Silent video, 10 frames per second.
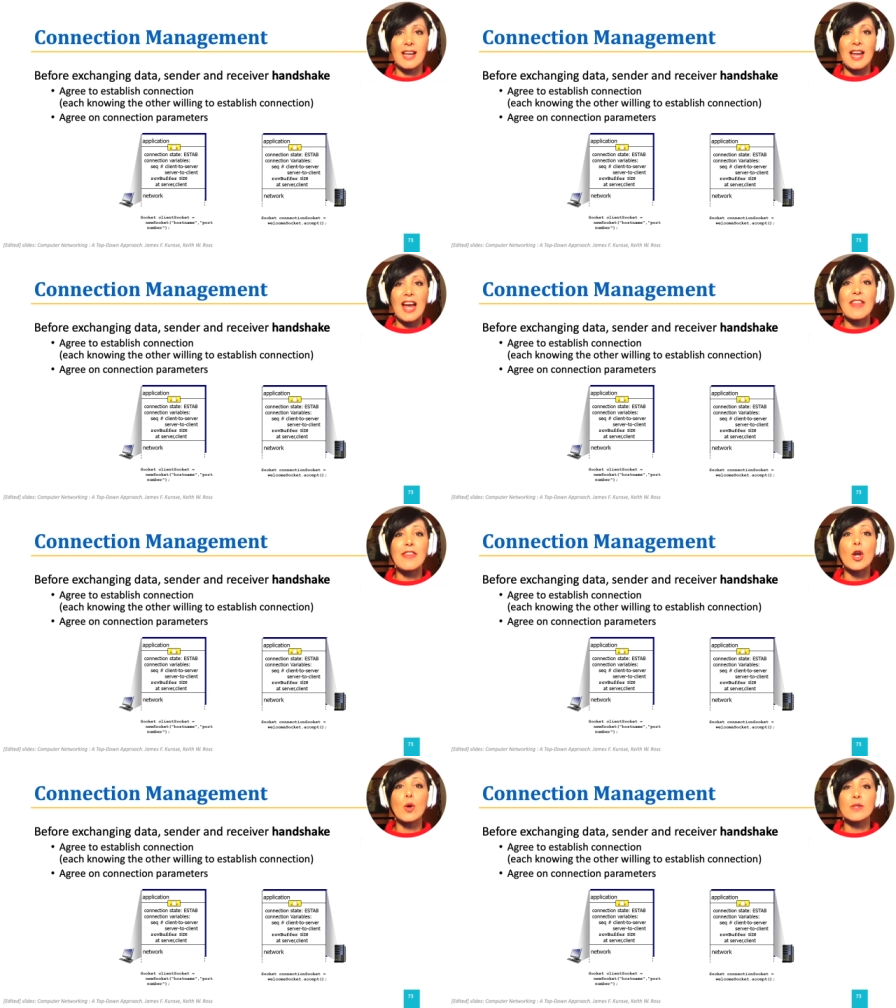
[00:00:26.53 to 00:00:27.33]
and
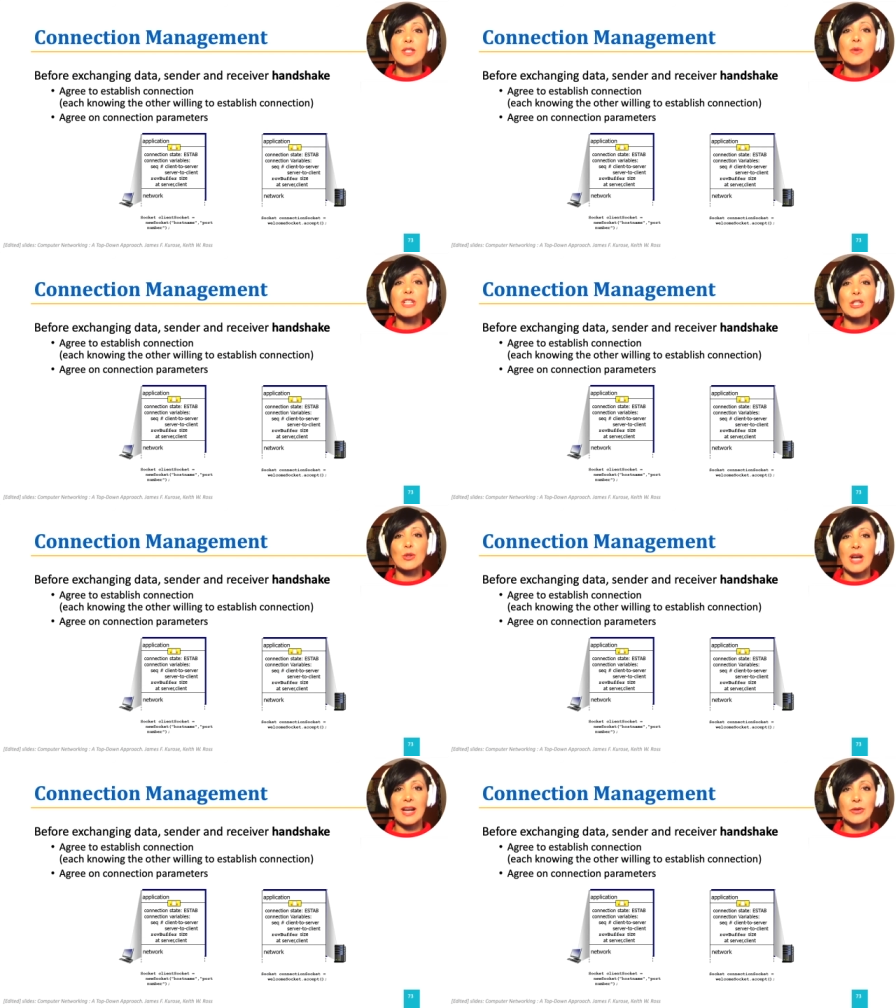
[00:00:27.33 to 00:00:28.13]
they also need
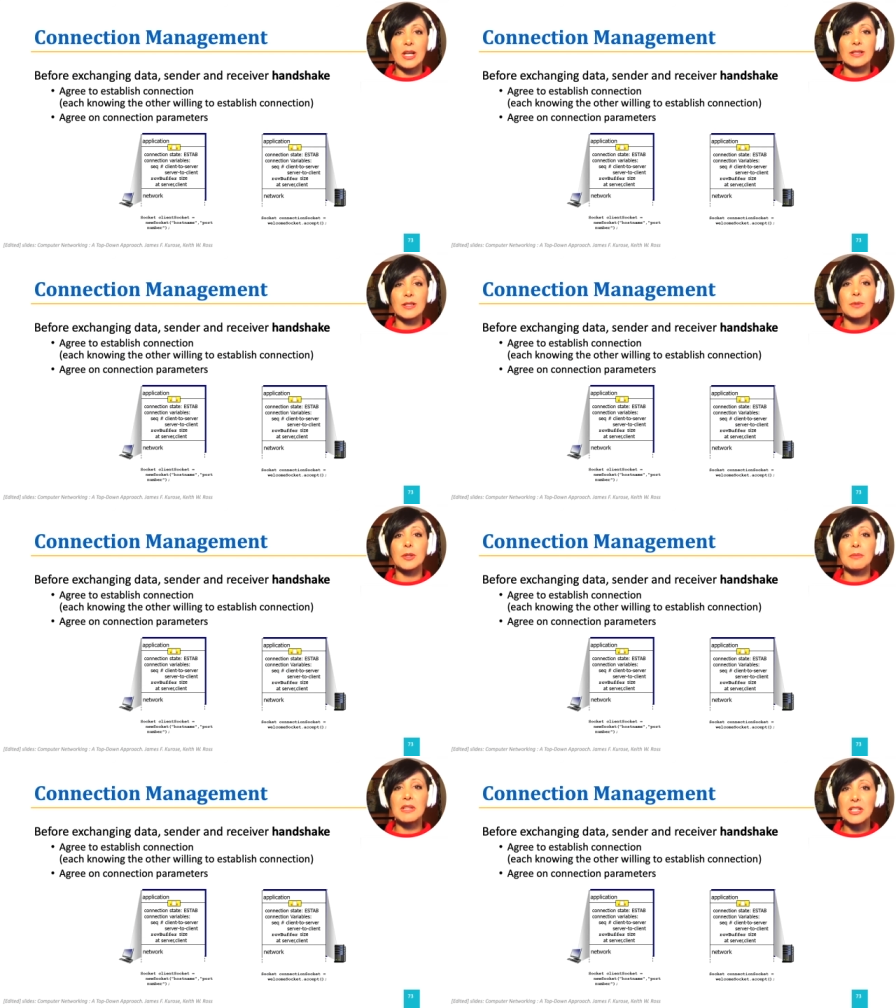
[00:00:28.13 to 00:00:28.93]
to agree on the
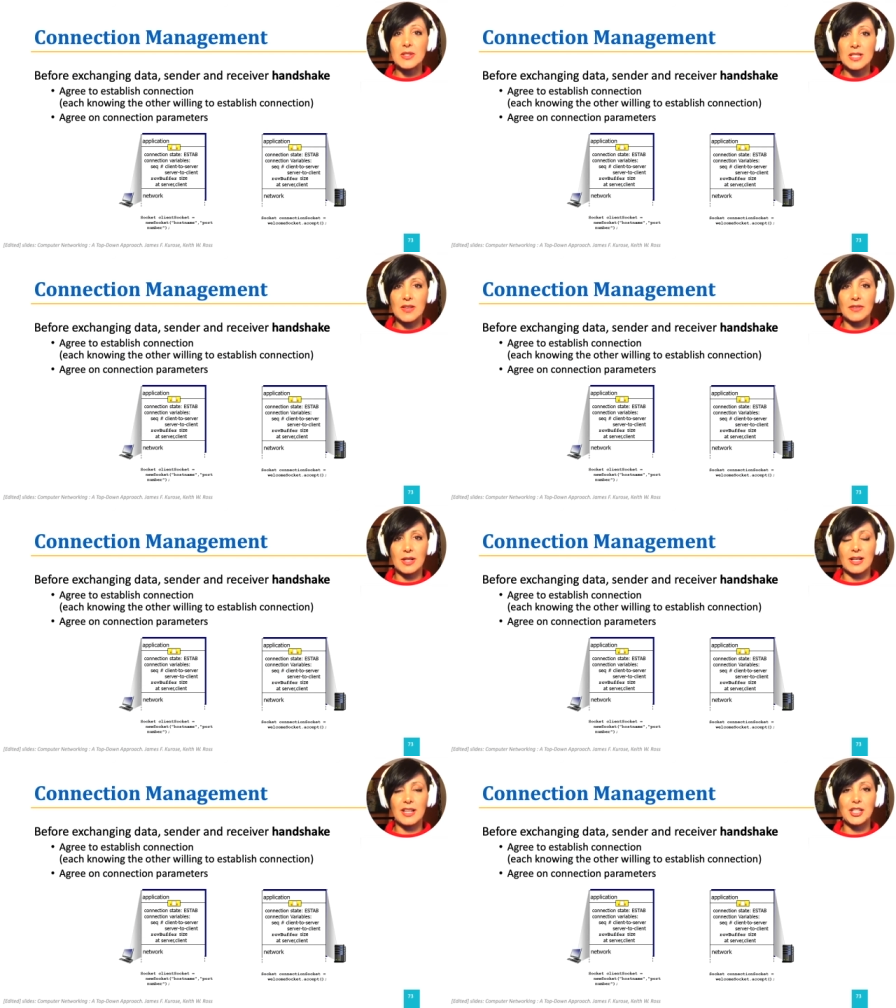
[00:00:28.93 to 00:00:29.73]
parameters of the
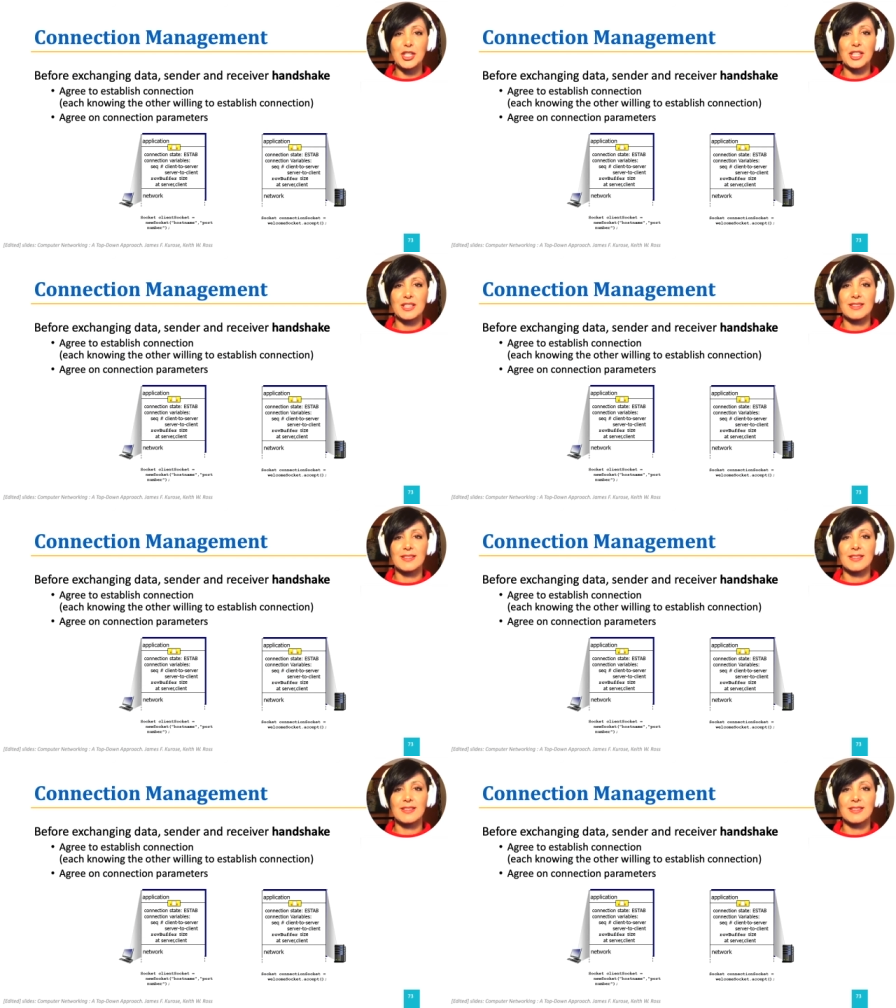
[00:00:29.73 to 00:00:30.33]
connection